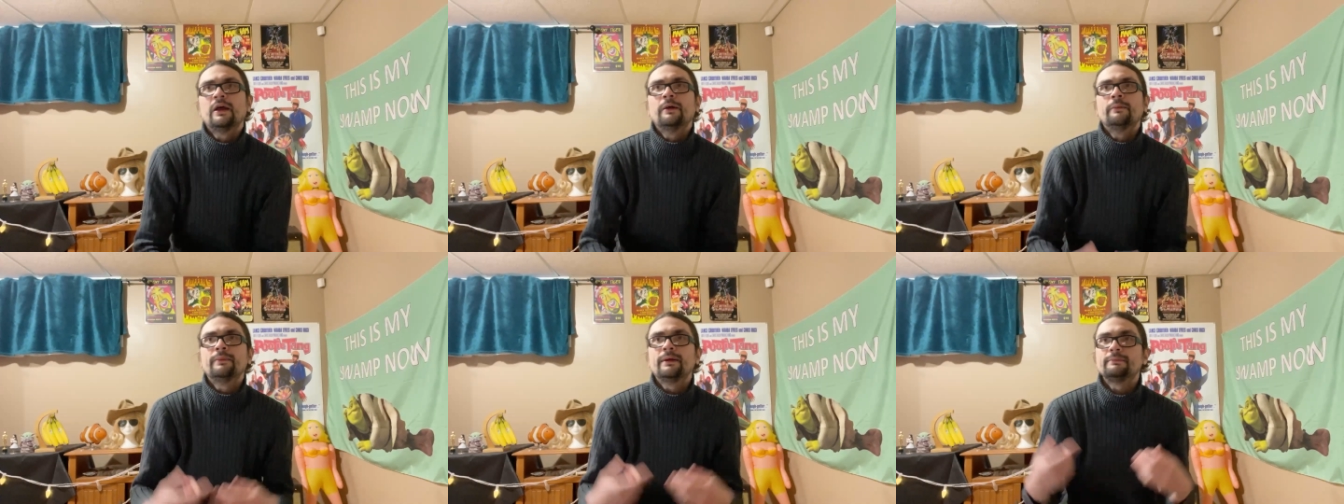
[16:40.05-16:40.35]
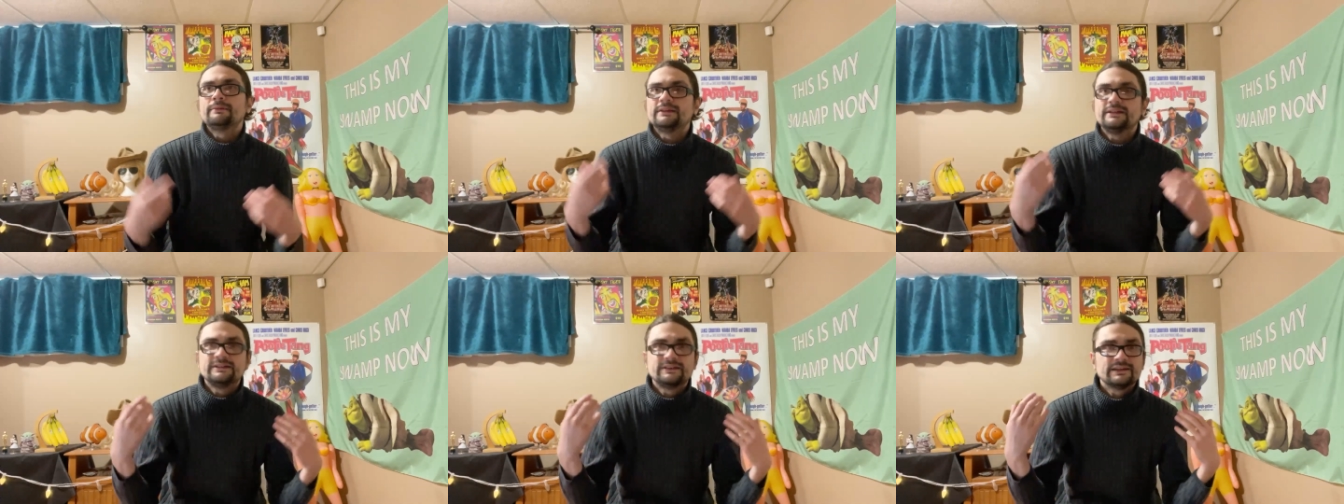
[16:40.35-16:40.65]

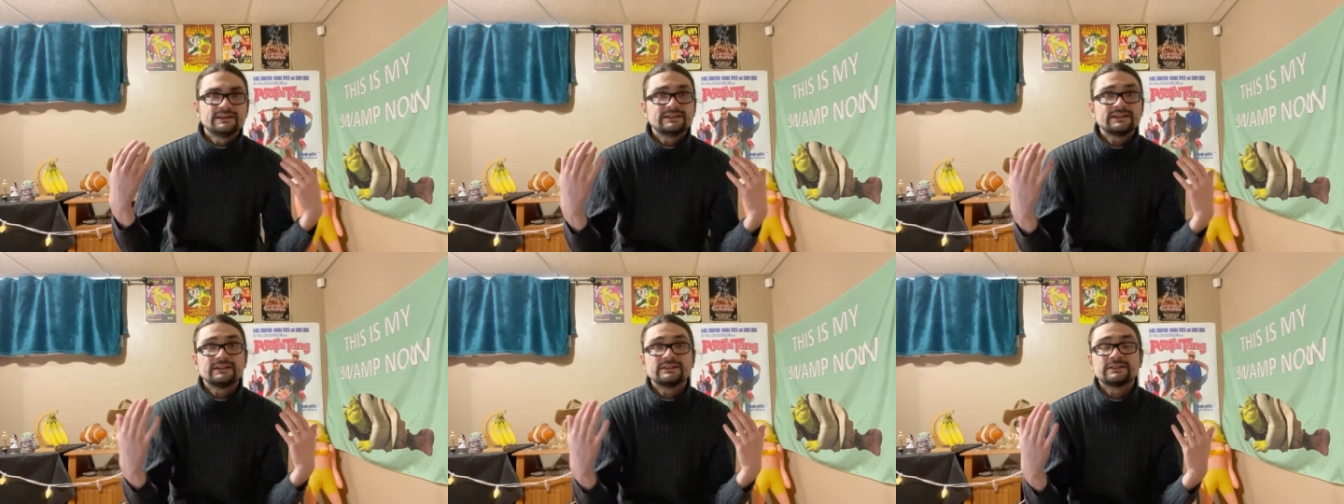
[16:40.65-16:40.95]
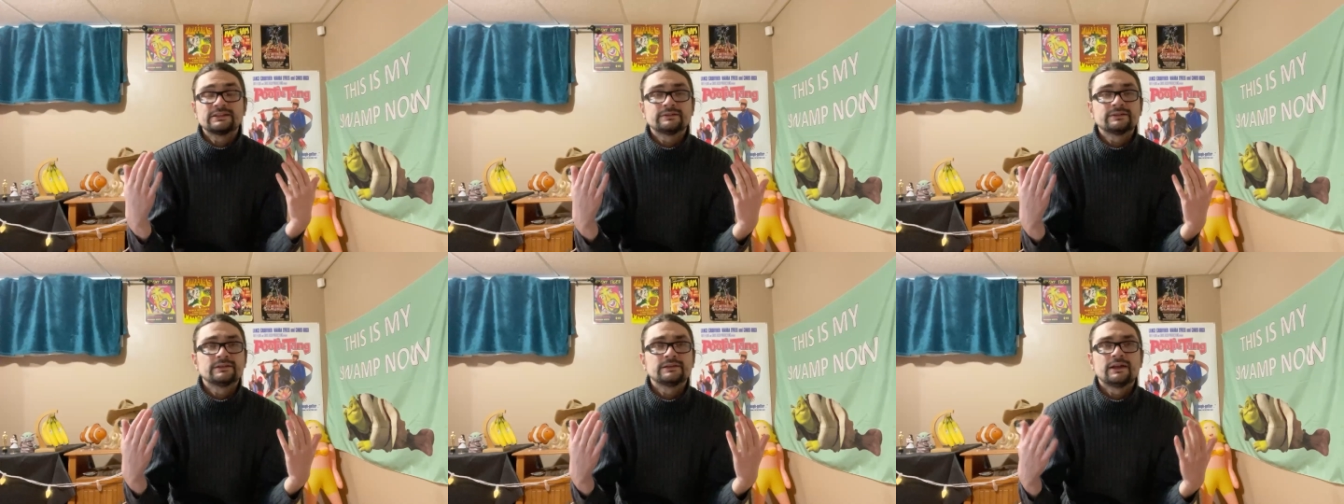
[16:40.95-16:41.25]
Maybe he does say
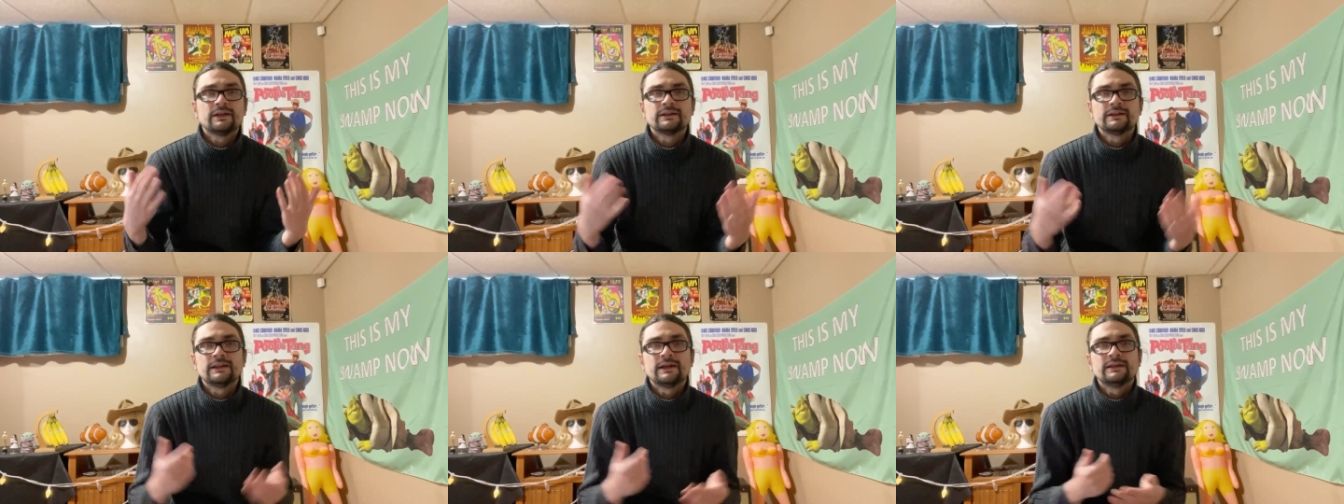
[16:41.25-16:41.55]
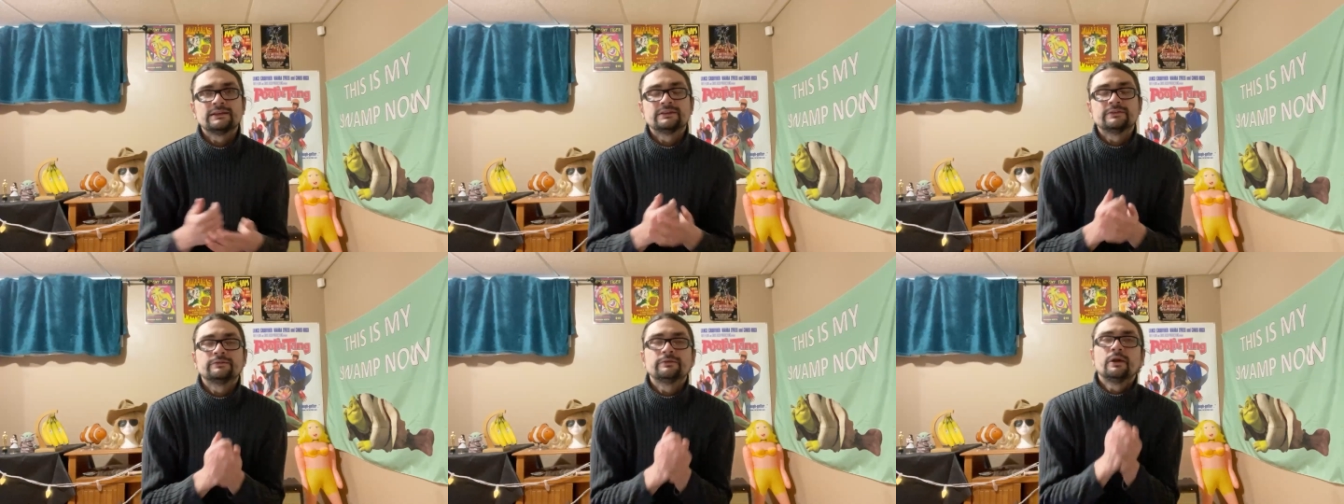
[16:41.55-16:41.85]
something along the
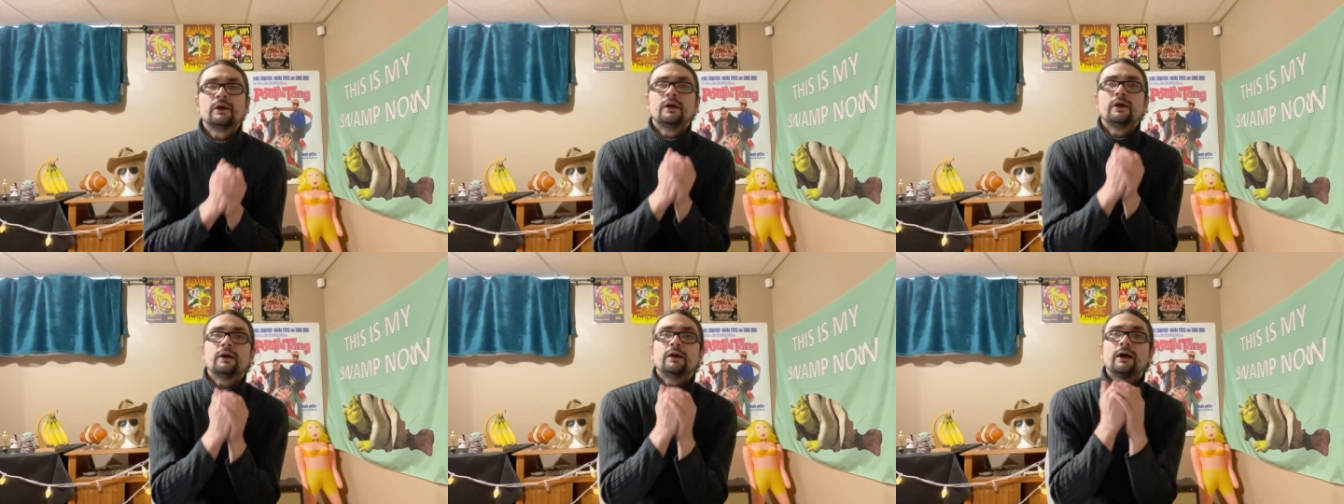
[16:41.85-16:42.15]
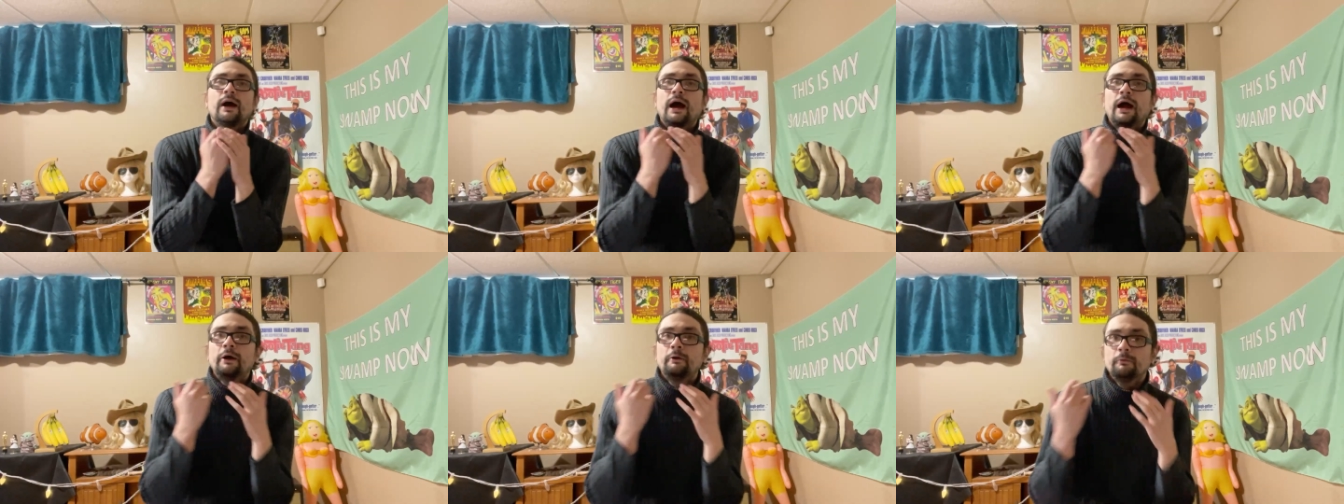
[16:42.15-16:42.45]
lines of,
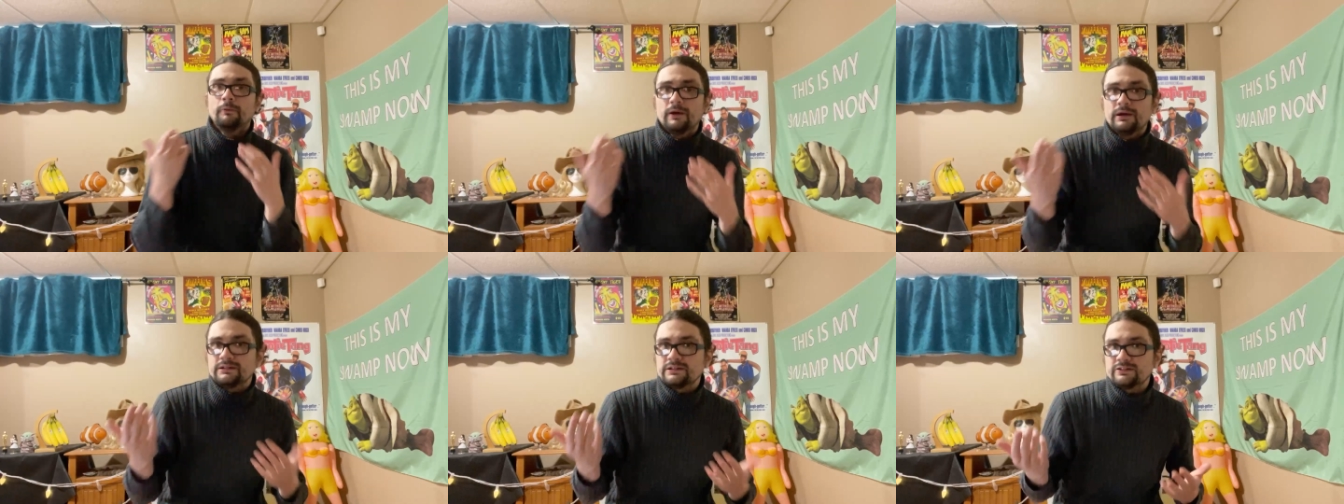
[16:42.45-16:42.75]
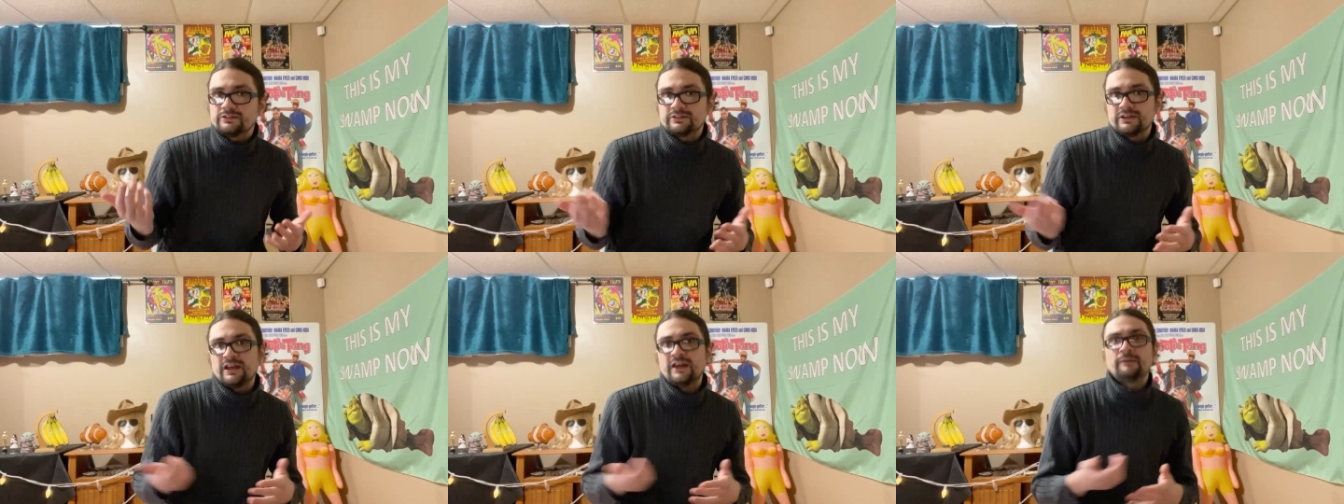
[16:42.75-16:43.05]
I was
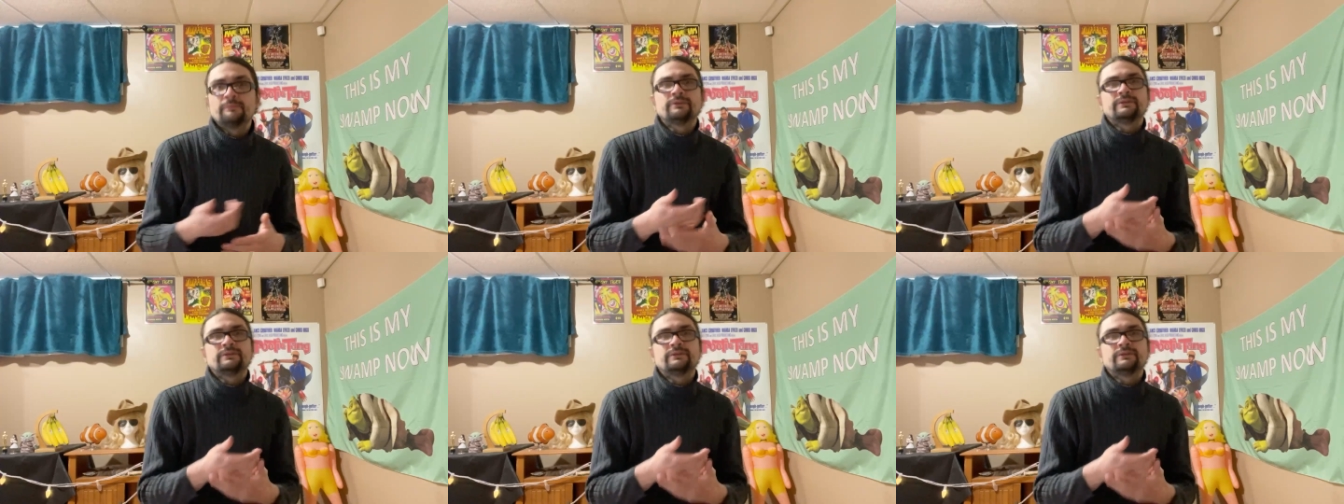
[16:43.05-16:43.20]
ashamed,